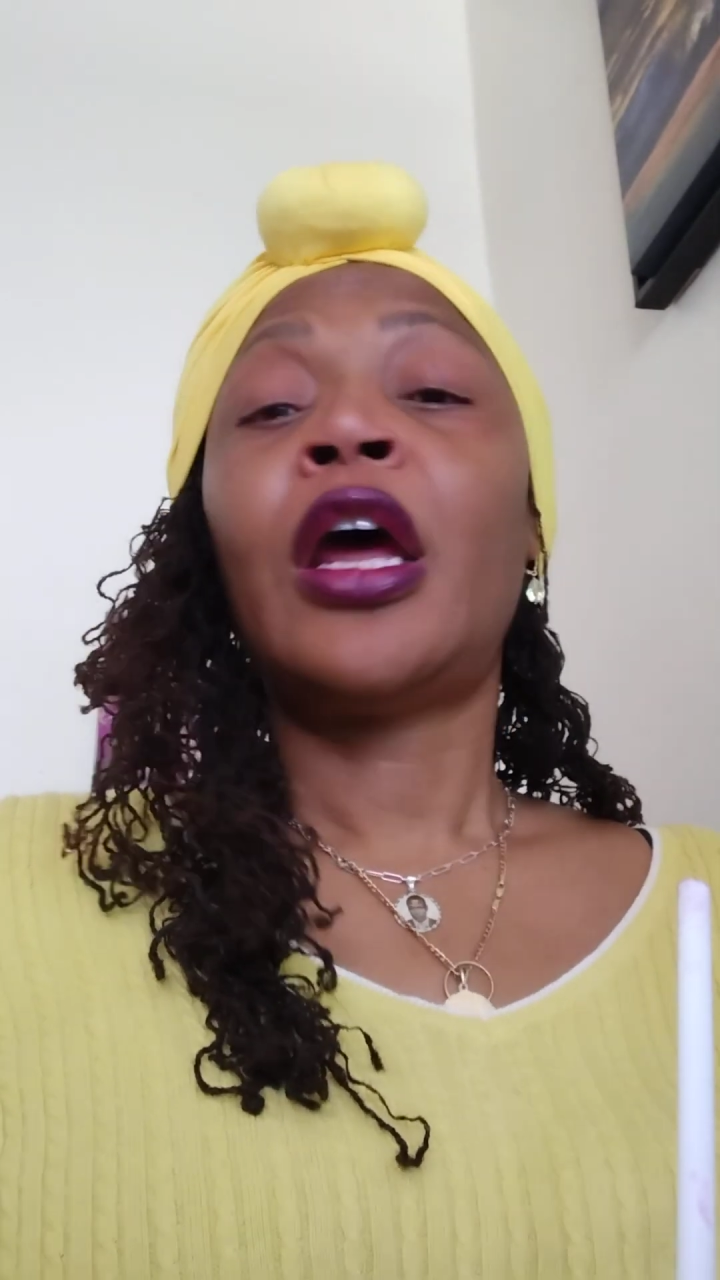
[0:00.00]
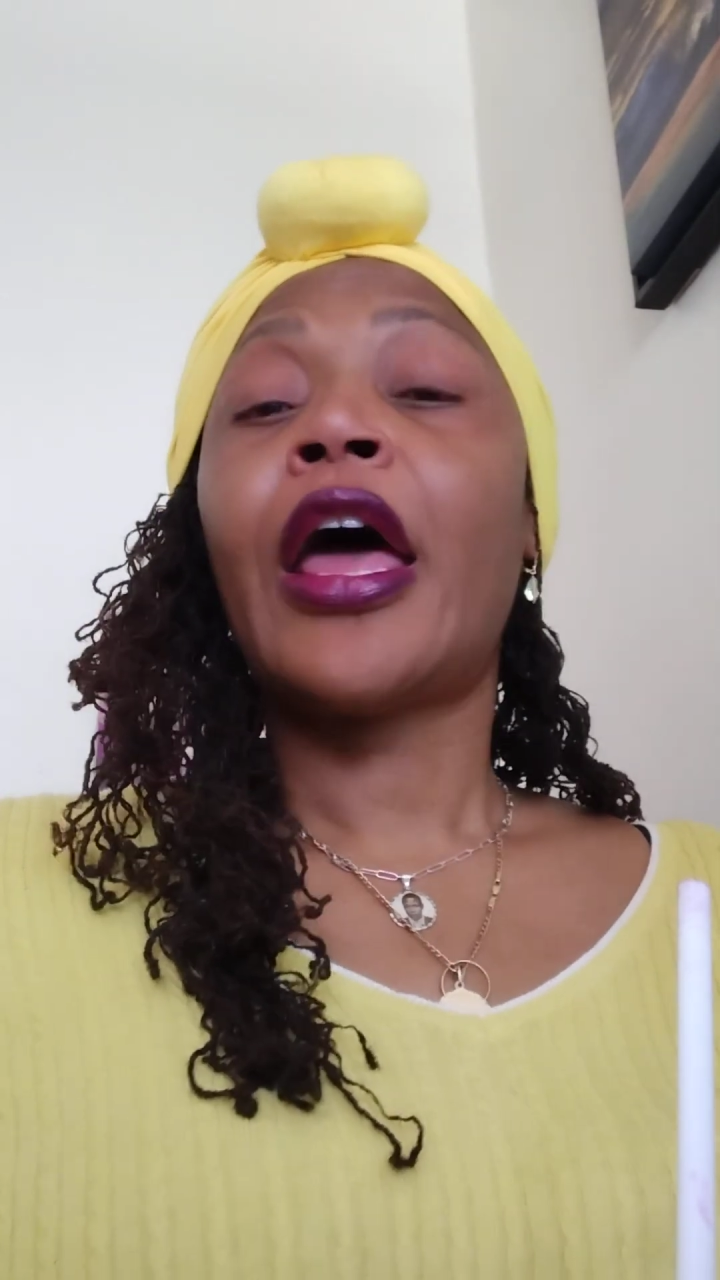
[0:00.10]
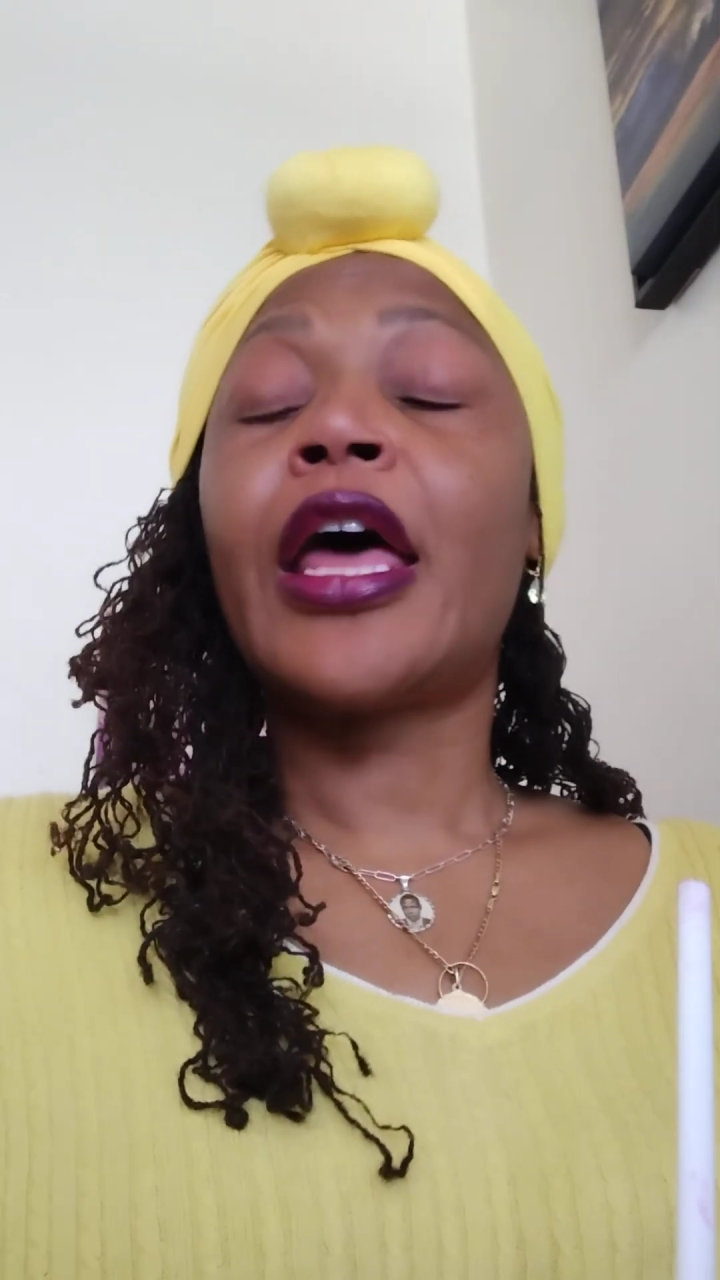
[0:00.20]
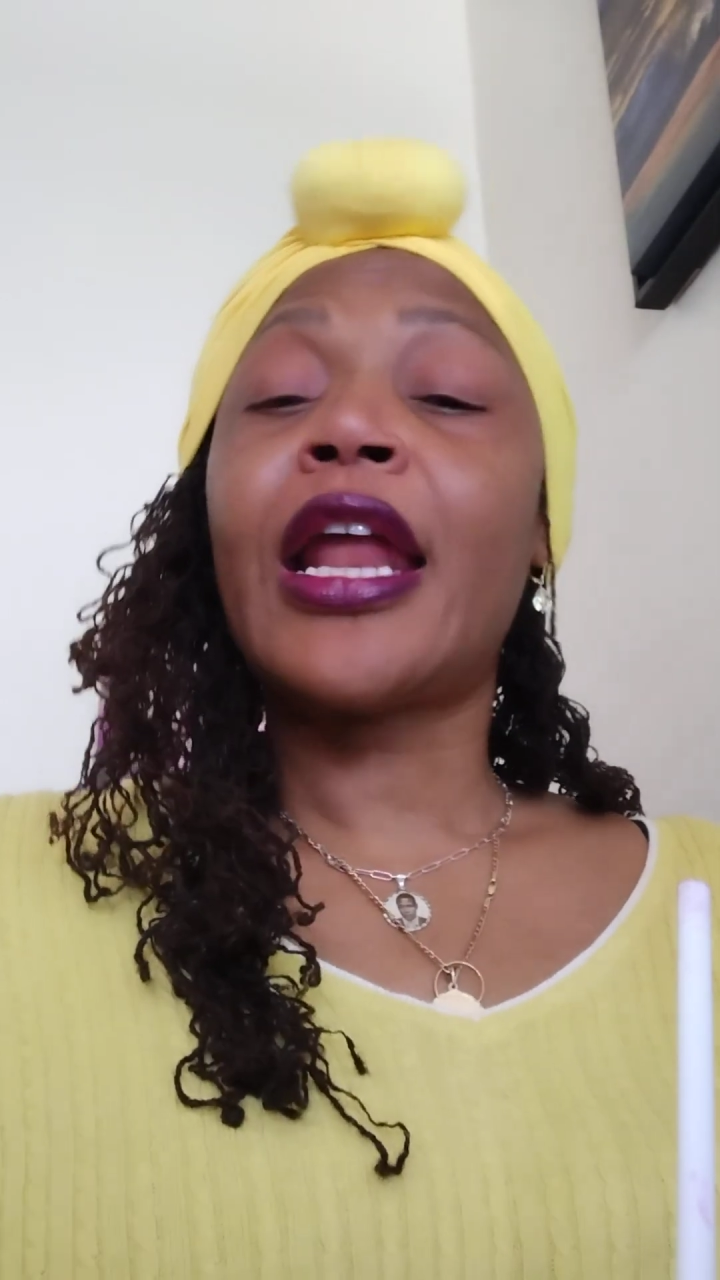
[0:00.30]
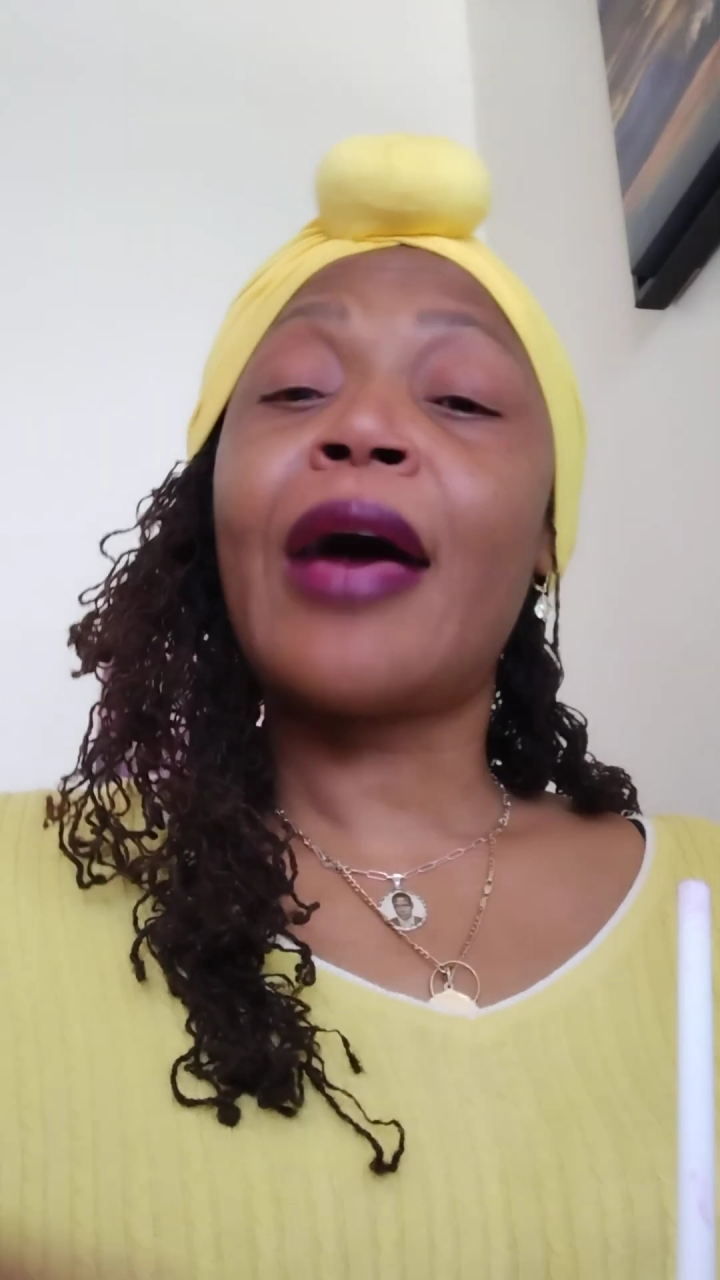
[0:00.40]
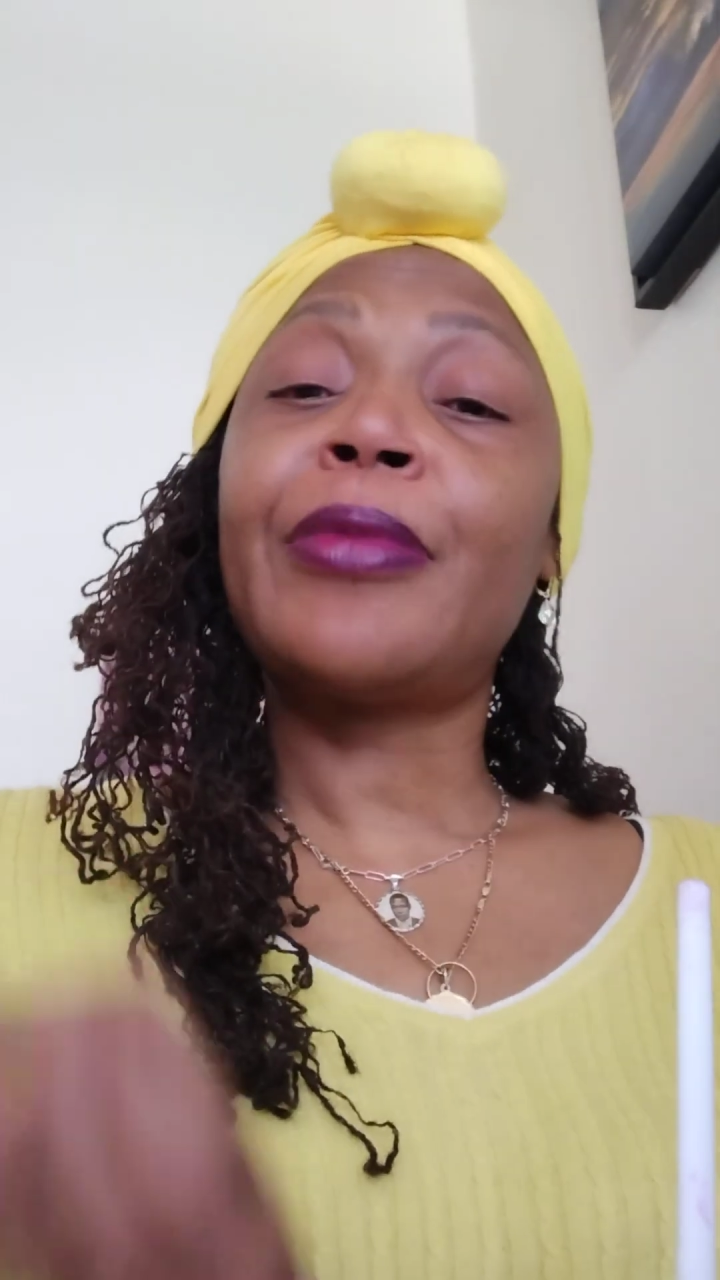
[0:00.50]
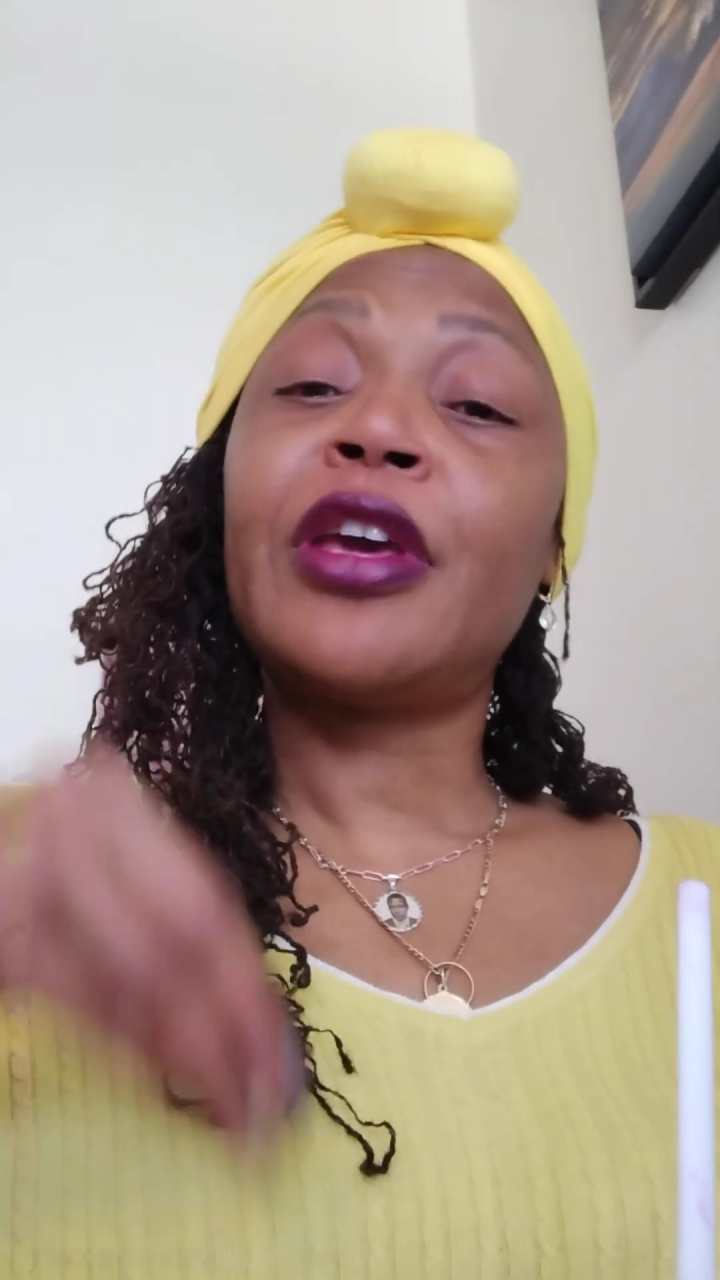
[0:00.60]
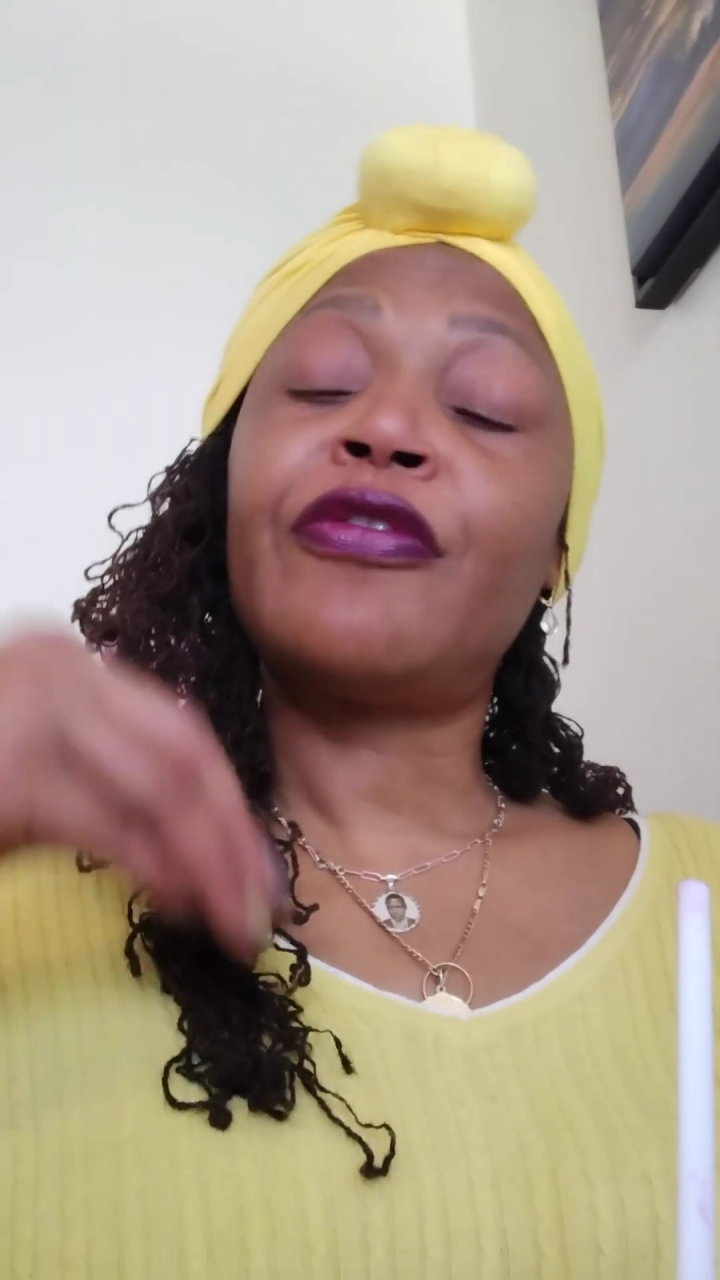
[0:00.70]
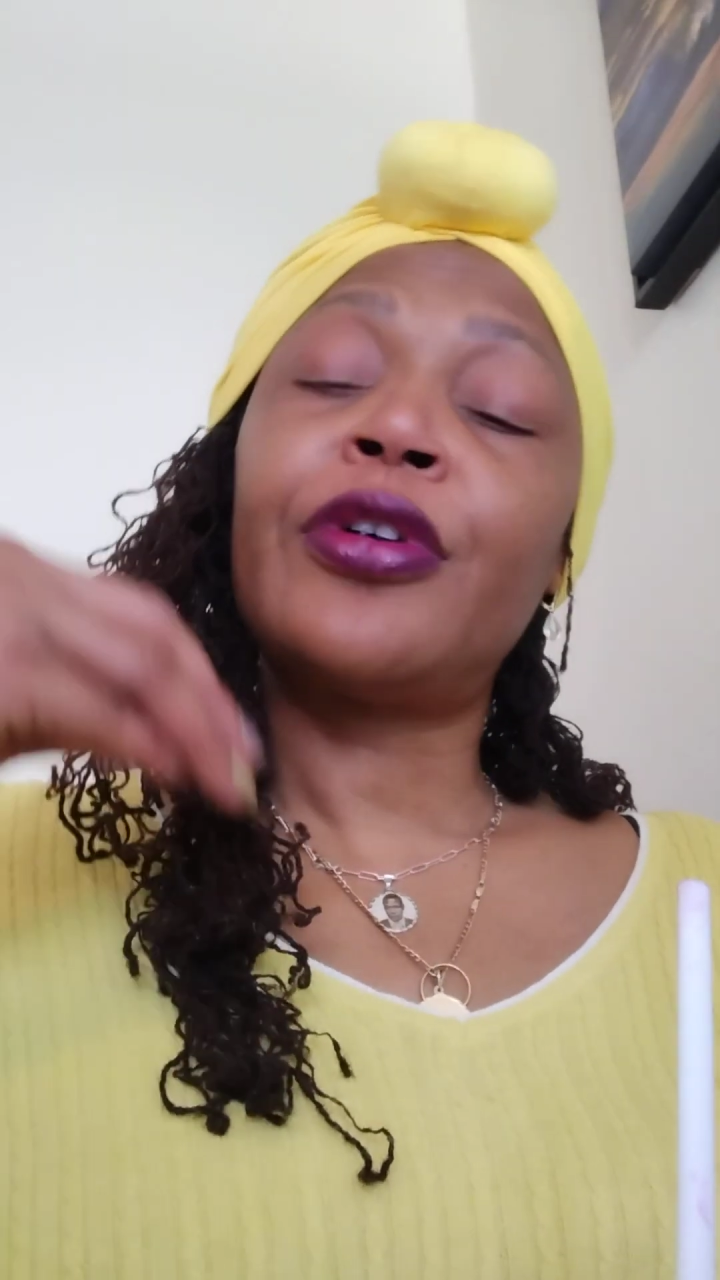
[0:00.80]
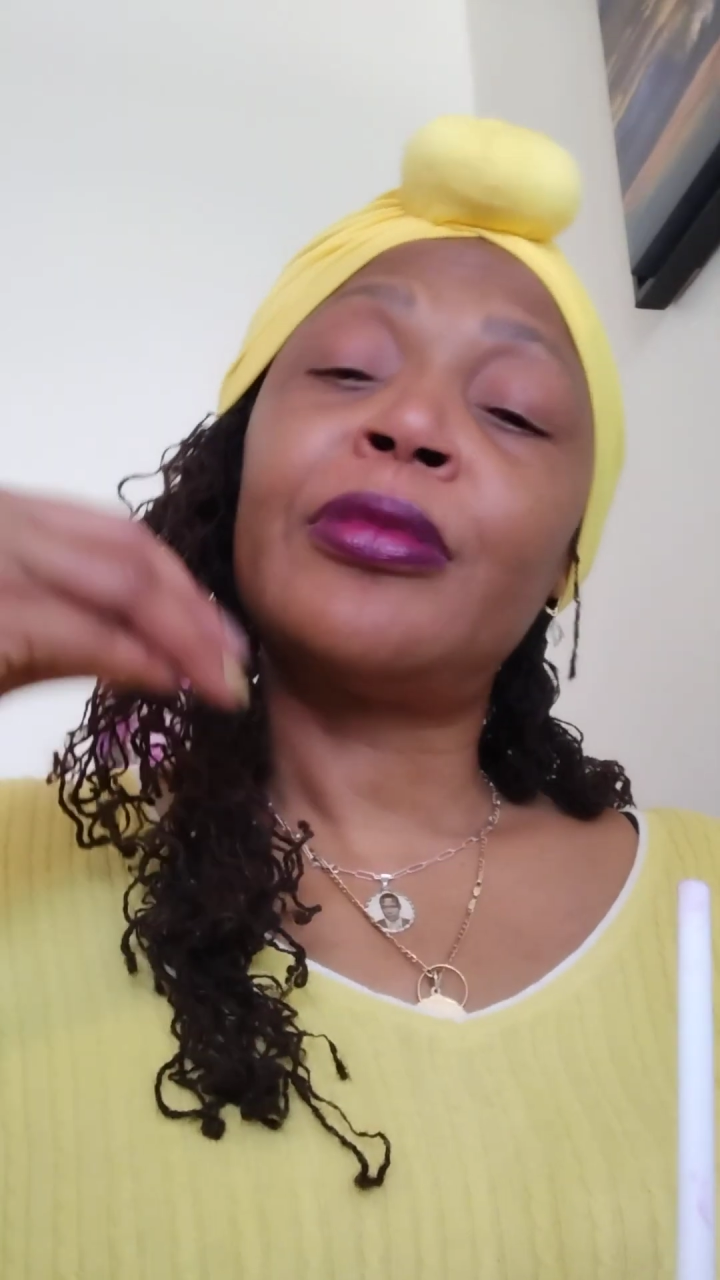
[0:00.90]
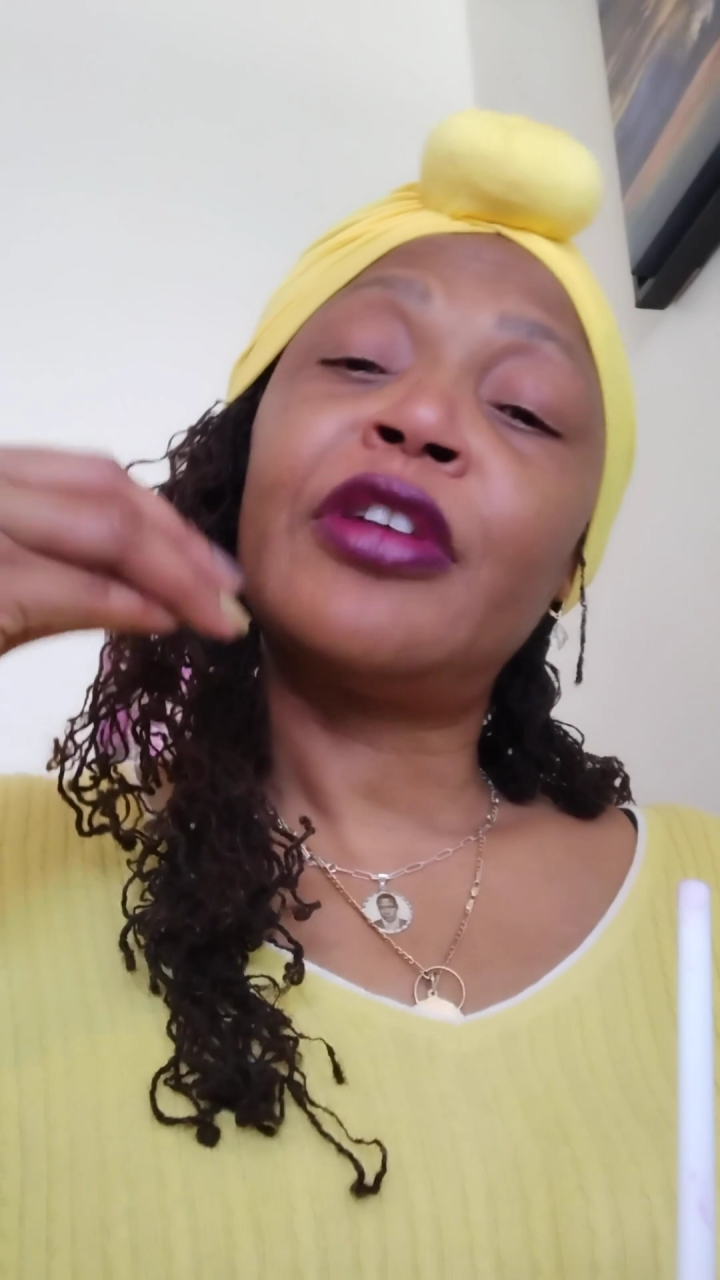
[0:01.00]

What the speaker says: And I mean from